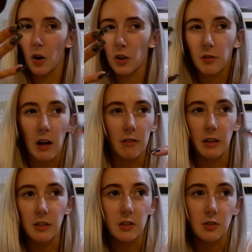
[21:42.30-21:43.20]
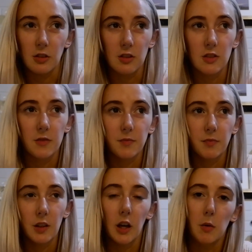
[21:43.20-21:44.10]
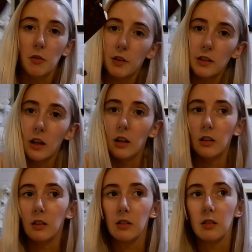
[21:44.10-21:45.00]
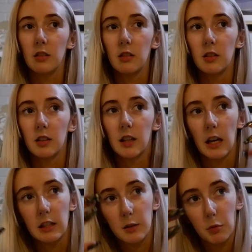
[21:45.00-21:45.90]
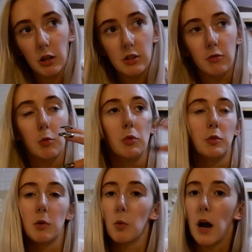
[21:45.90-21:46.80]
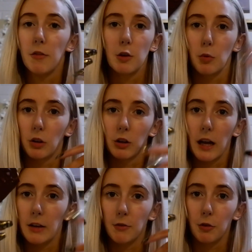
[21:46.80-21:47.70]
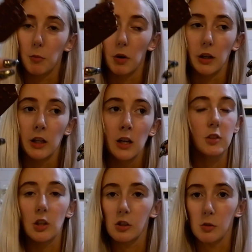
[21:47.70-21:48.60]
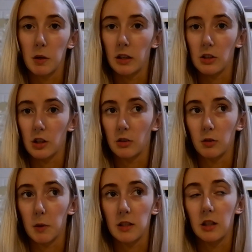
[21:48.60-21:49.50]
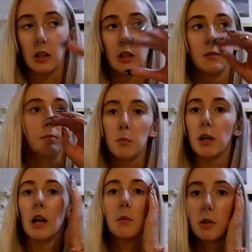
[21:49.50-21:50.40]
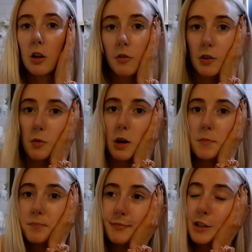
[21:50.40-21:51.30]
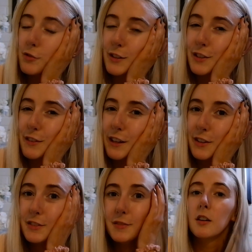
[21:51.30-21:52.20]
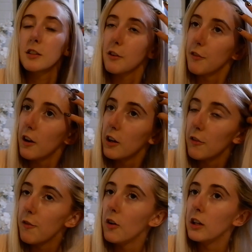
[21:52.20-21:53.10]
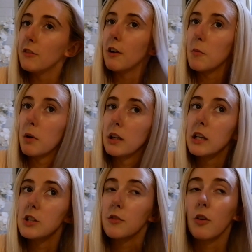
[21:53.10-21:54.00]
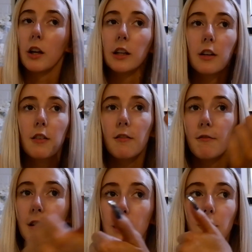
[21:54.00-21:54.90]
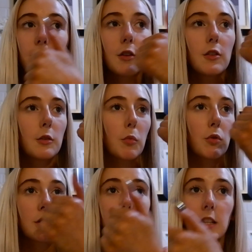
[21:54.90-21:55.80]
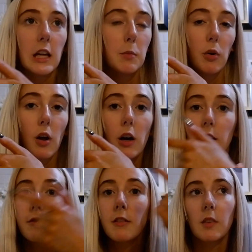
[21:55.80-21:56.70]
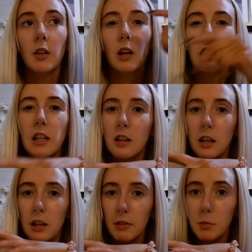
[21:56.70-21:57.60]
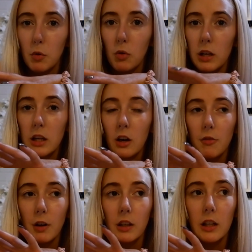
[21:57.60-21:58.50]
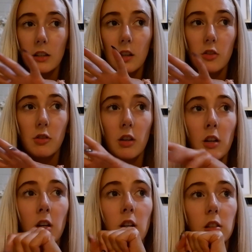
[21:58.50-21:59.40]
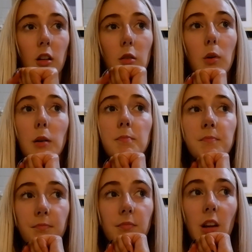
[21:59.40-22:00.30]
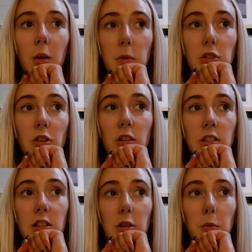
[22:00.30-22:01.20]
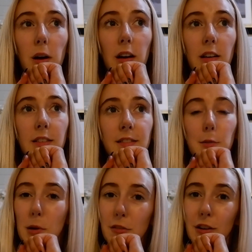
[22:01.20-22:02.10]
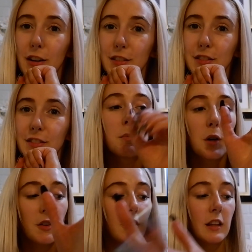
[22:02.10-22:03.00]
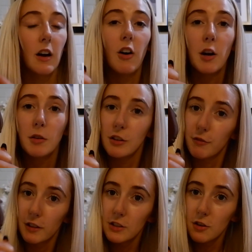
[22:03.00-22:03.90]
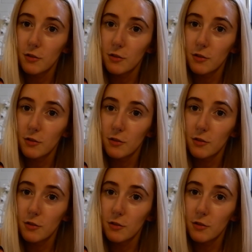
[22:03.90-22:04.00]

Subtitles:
kind of area to just go and visit and get inspiration from, or something, or whatever you want to gain from my social media channels, basically. But yeah, let me know if you enjoyed these videos, because I feel like I've finally found my niche of like vegan food and more sustainable life, and like living more eco-friendly, etc. So yeah, I'm excited to see where this path goes. But other than that, I'm going to finish